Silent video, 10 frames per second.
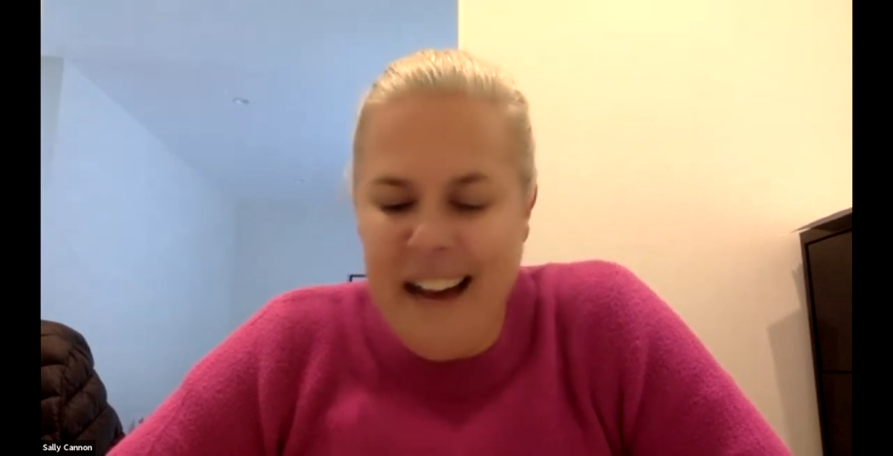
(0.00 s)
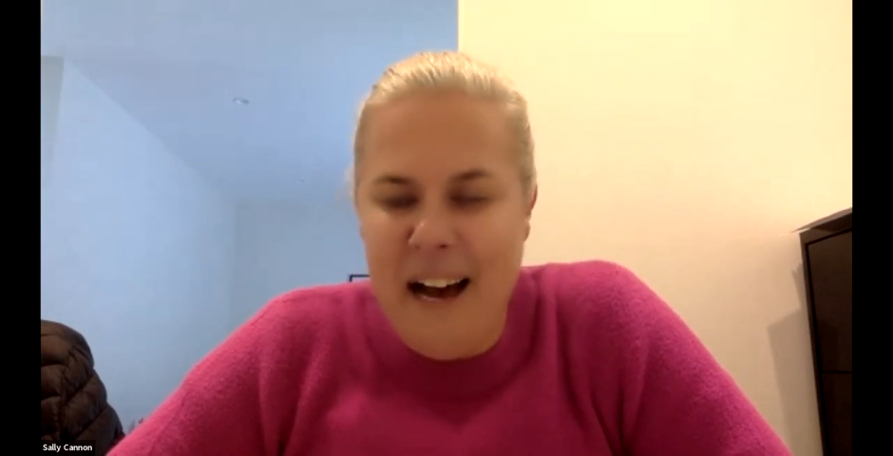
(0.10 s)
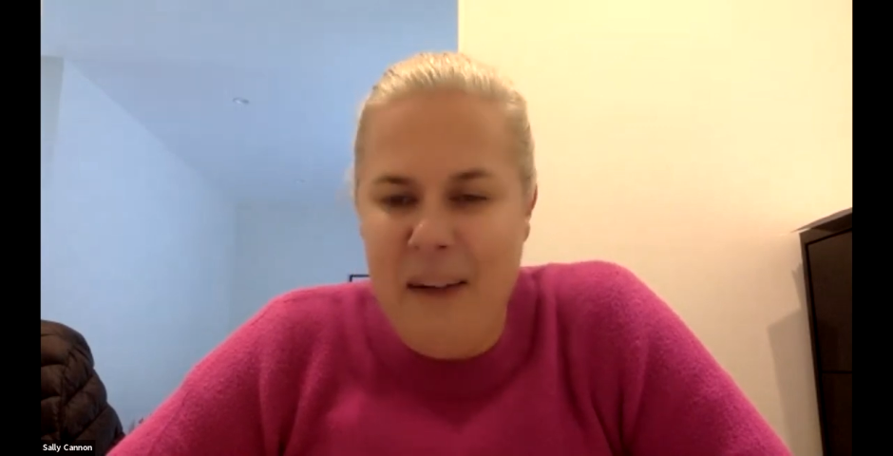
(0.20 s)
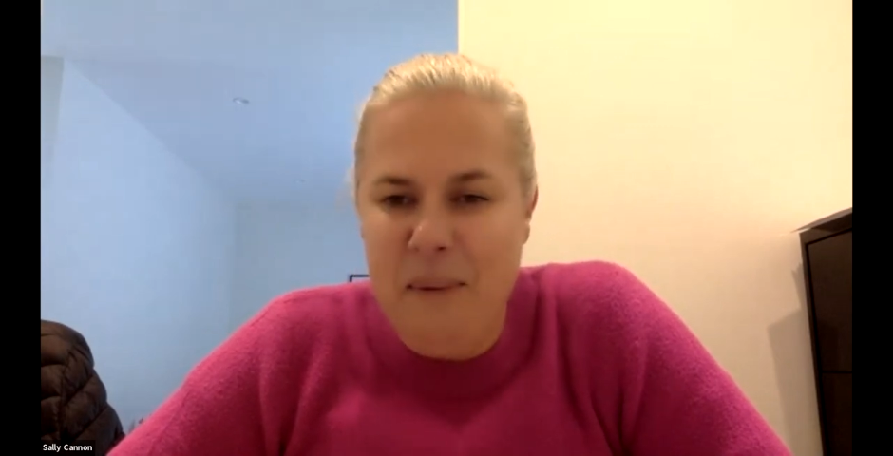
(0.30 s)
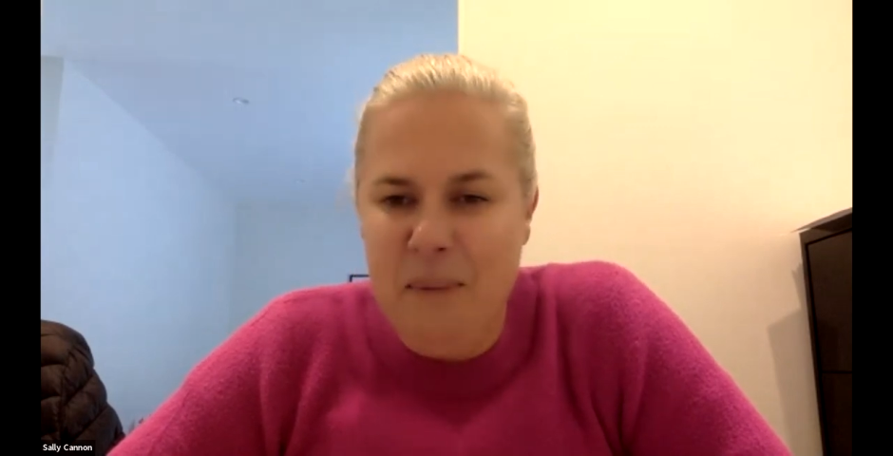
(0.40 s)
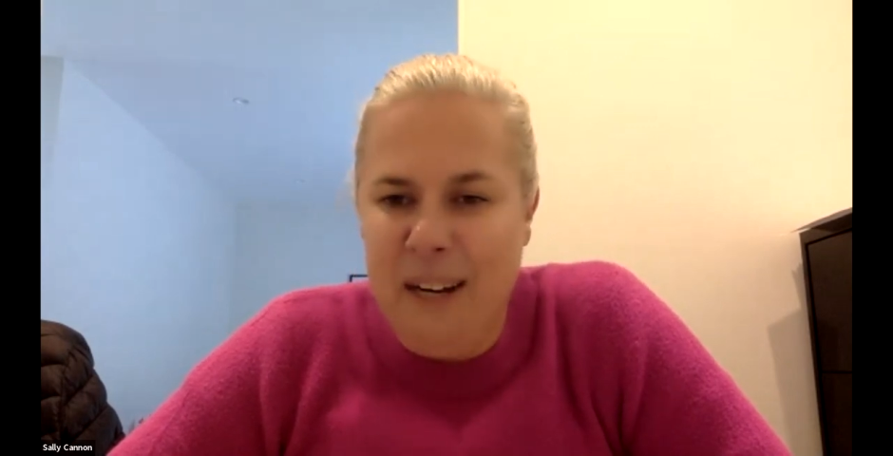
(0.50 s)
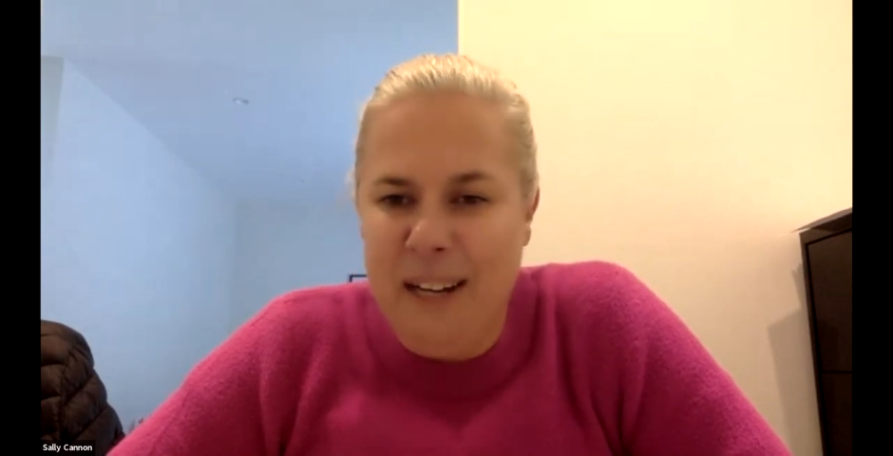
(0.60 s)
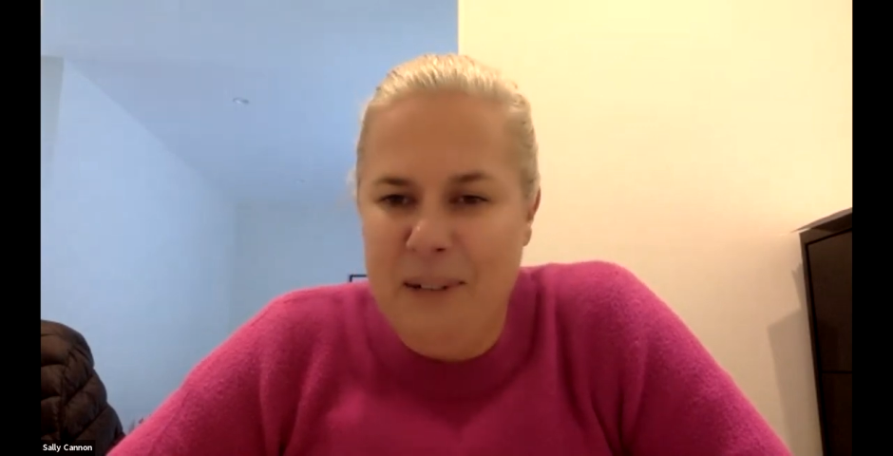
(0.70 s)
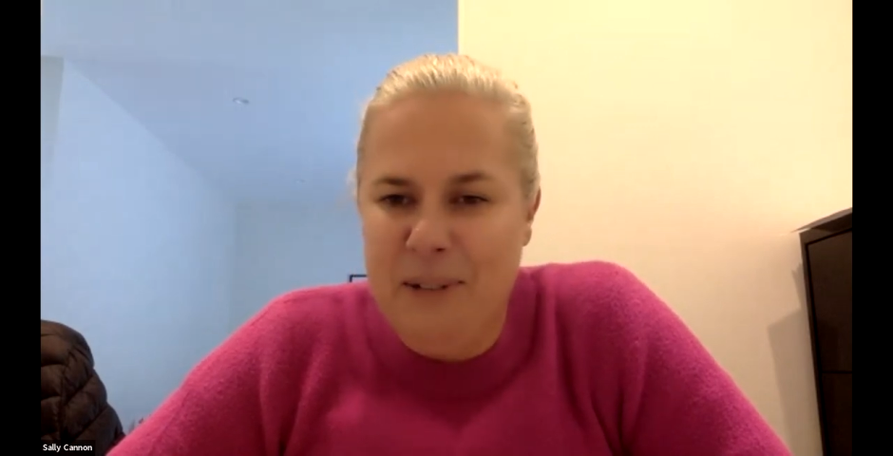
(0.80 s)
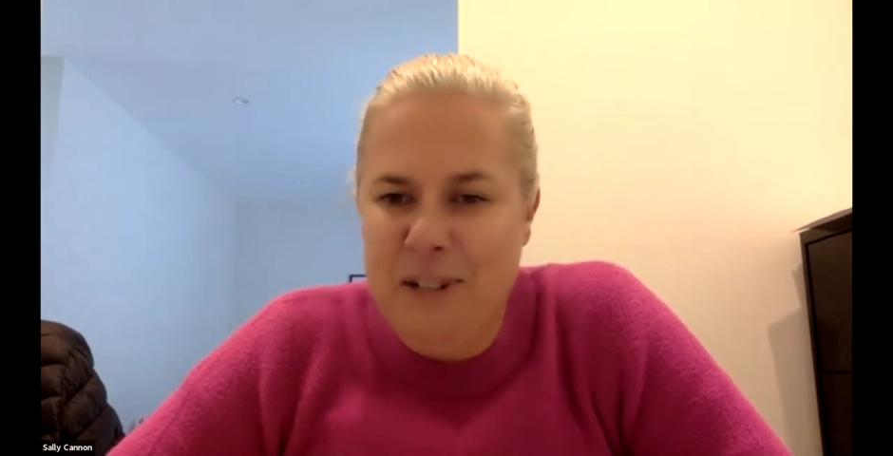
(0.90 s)
and why
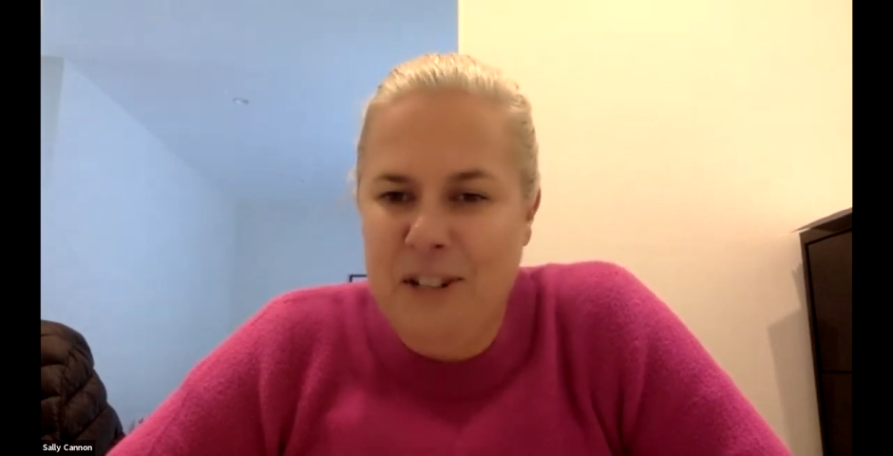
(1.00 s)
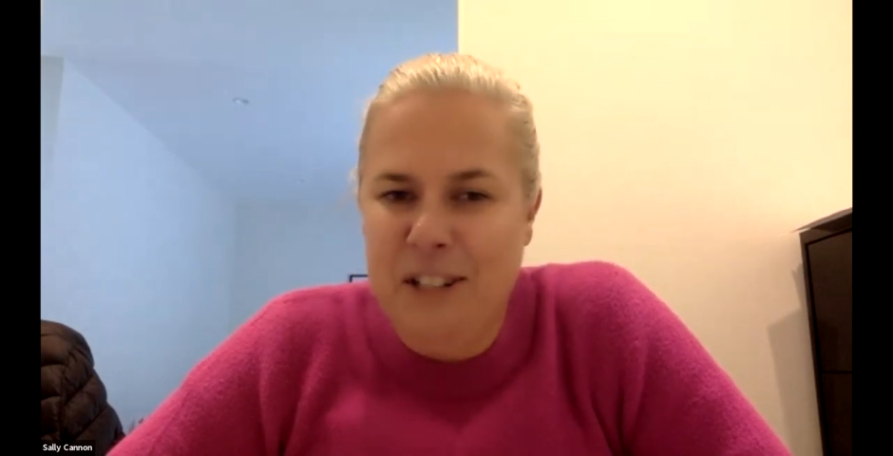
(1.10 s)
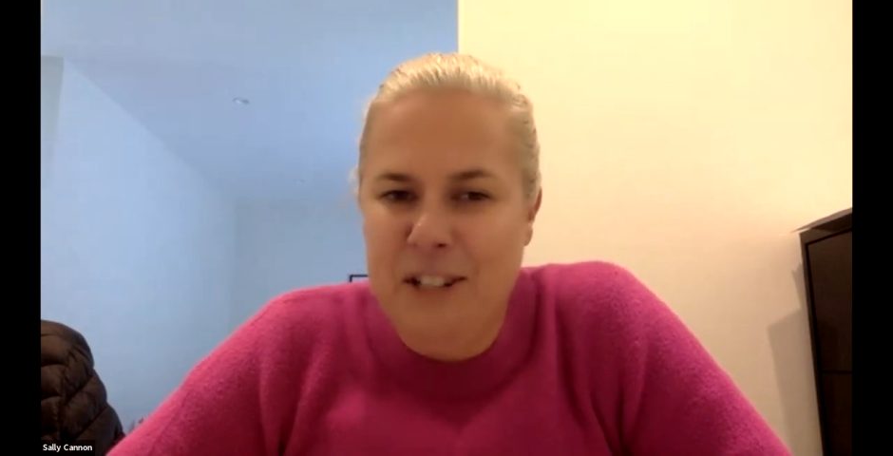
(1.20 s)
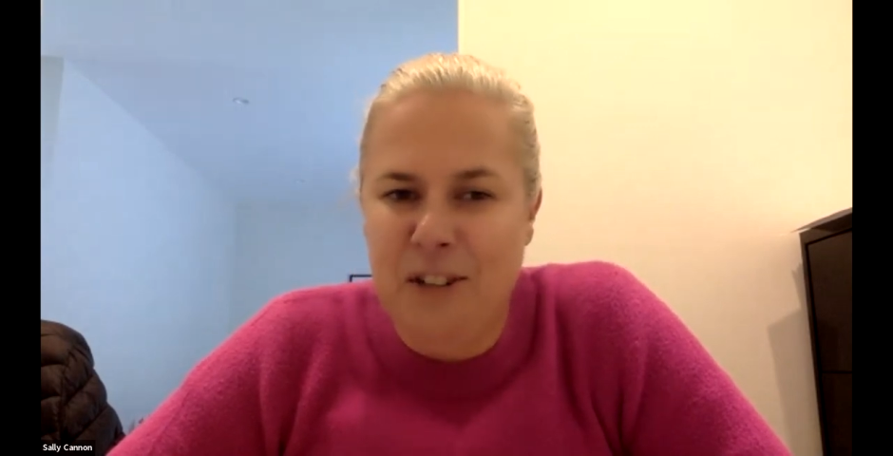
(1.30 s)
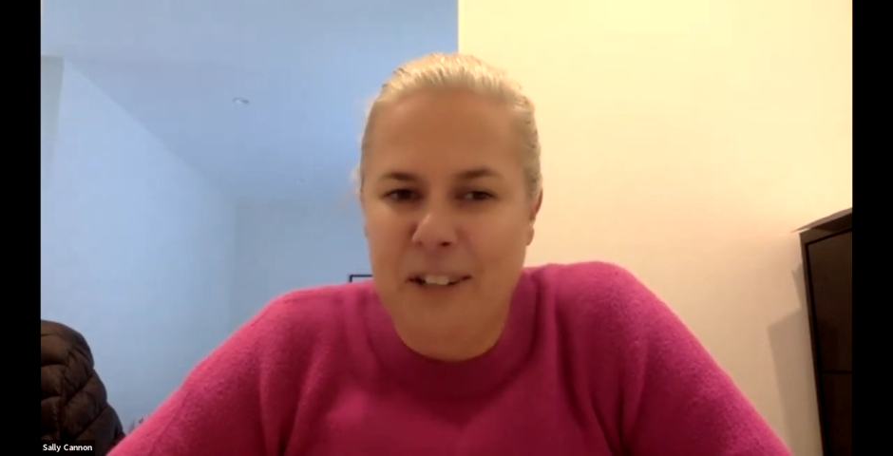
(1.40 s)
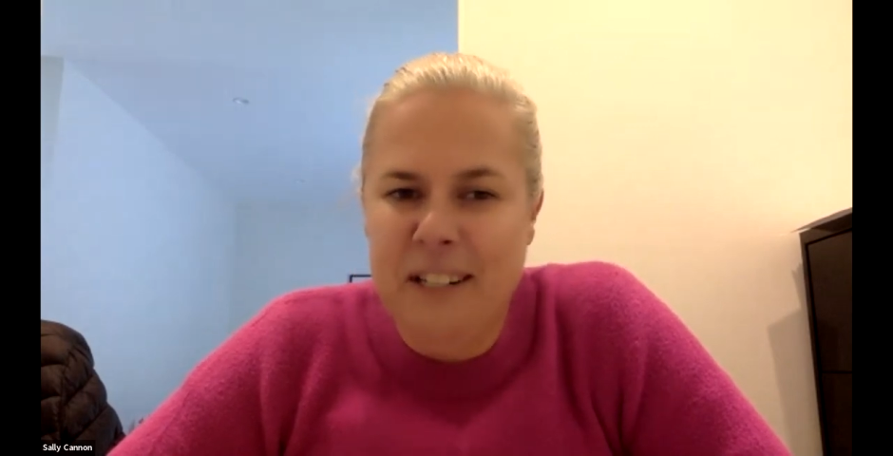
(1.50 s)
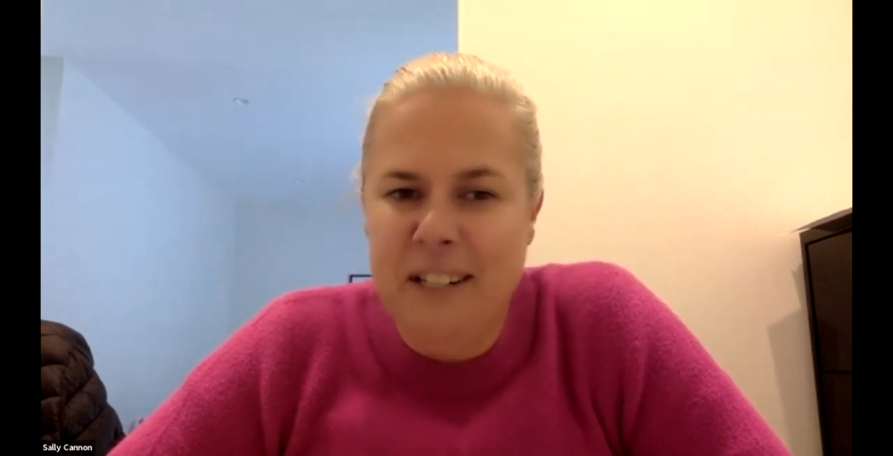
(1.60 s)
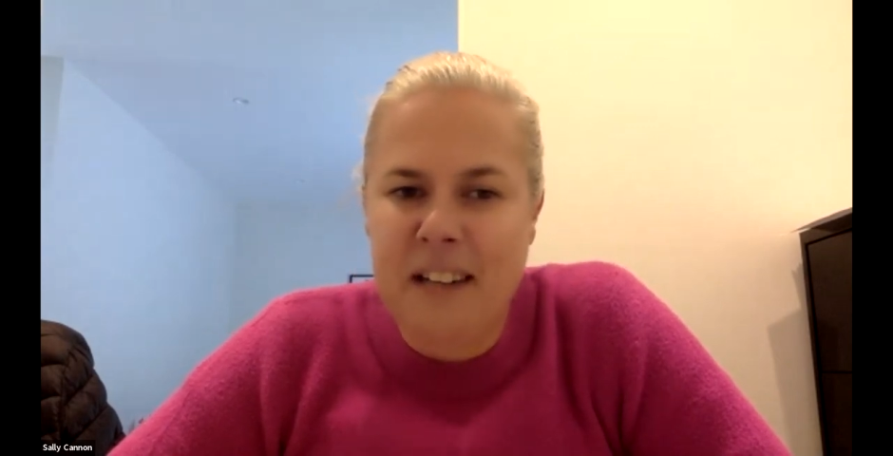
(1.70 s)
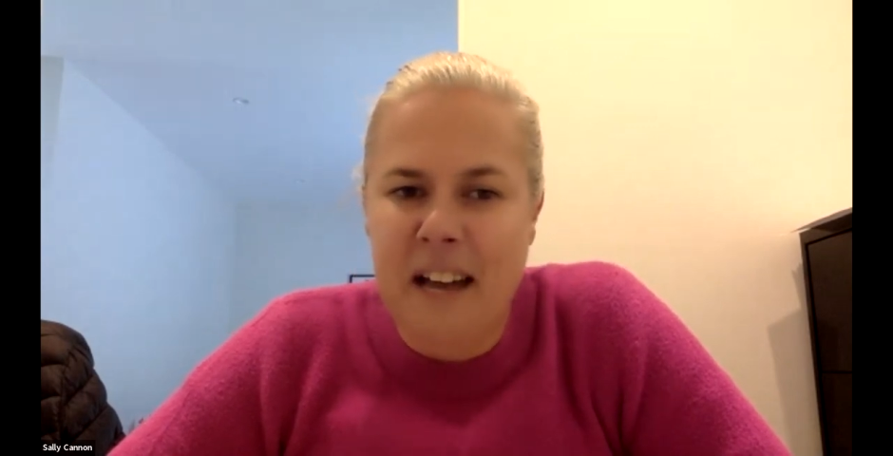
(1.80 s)
you originally joined,